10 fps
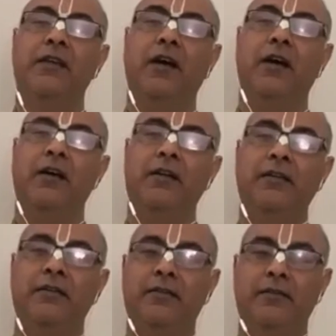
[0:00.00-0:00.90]
our
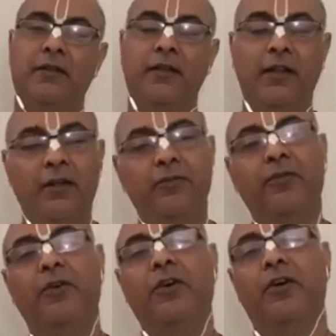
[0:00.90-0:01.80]
love
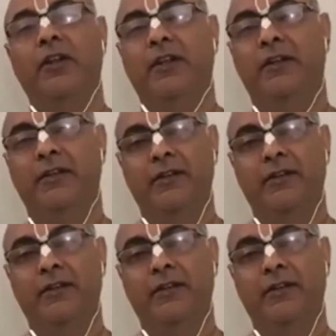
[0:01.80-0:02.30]
for Godhead.